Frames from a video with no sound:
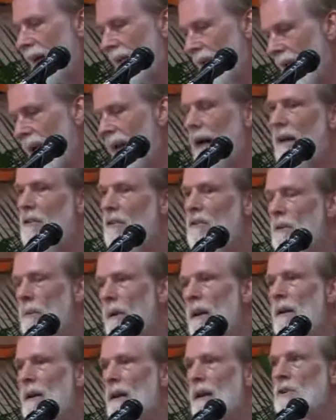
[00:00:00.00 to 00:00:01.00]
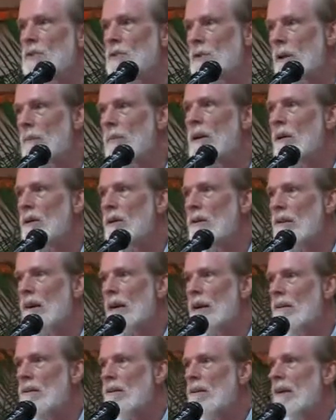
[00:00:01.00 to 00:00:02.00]
that it has to be done. Sri Aurobindo
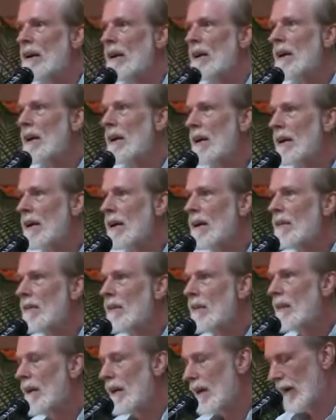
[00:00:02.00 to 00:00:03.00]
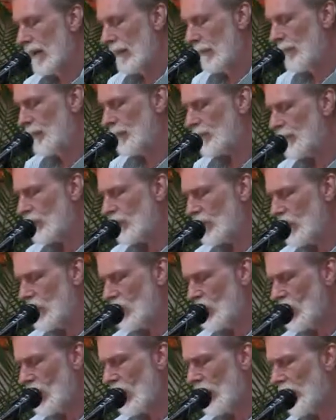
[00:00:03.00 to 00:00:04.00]
says in the
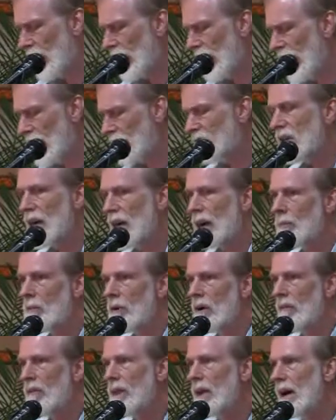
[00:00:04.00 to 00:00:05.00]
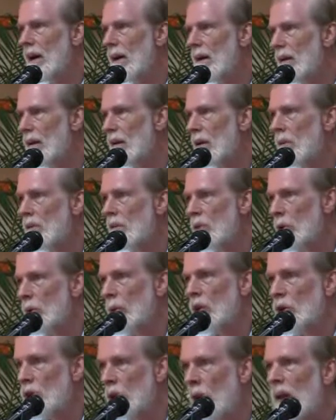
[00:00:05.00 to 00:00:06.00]
last chapter of The Ideal of Human
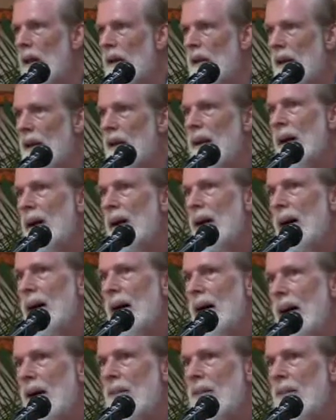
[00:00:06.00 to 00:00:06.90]
Unity, a